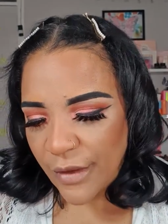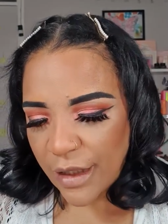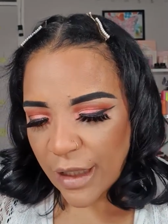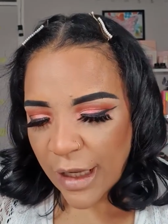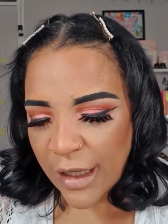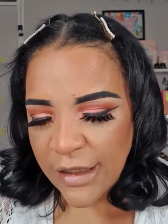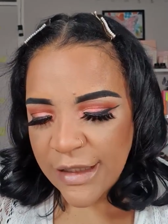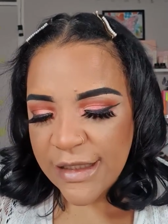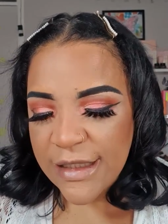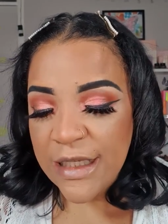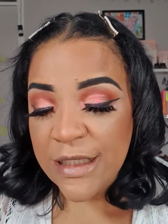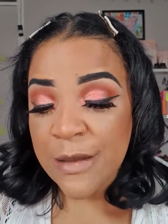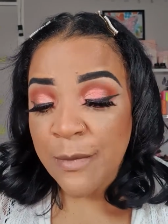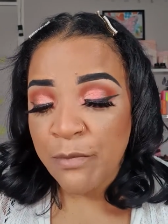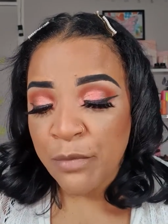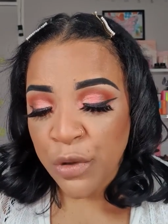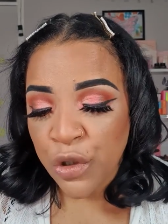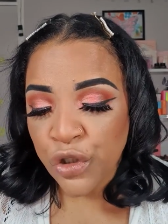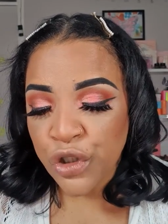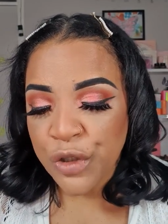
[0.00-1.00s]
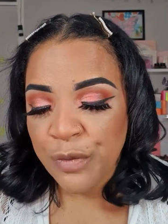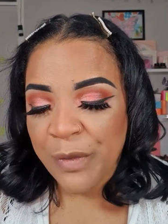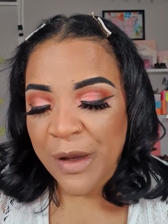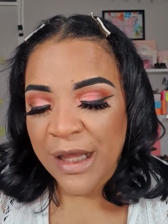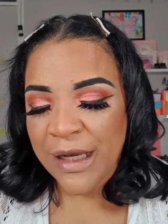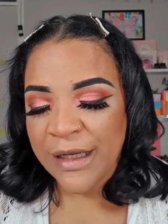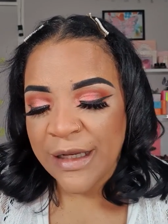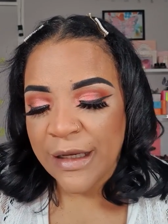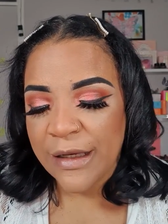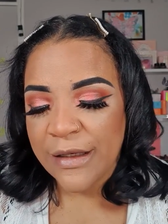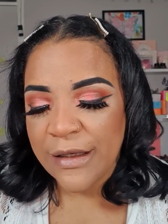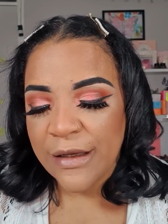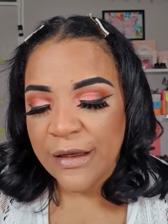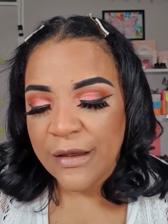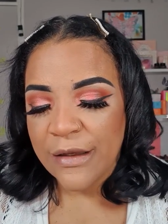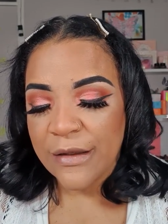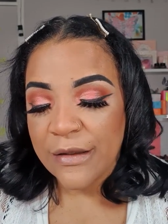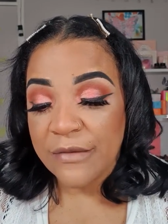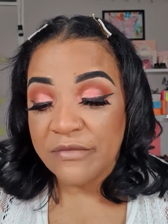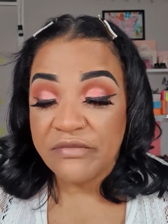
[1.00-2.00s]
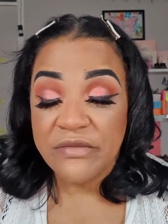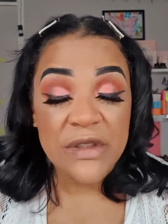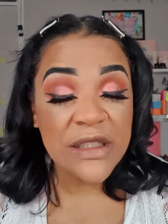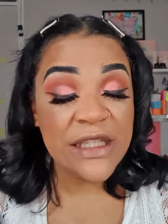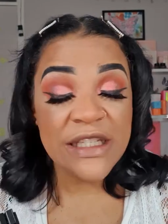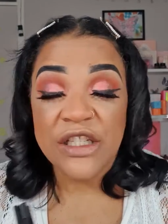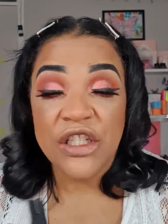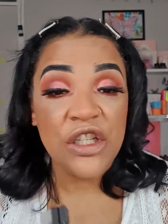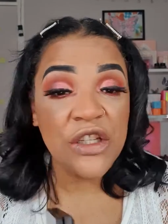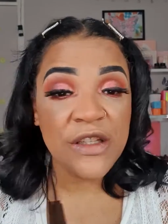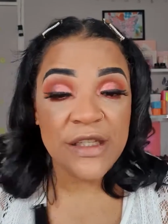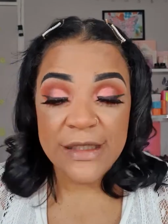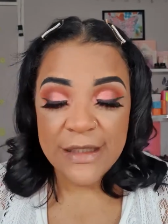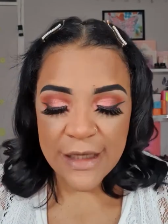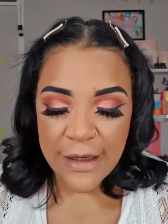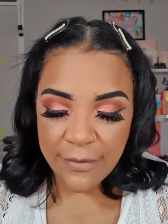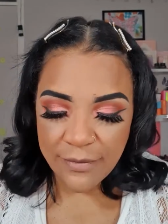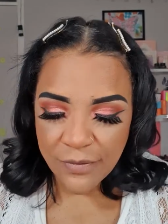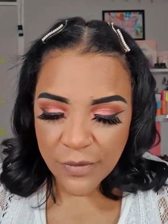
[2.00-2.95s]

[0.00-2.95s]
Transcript: and it says blush palette. Literally, that's it.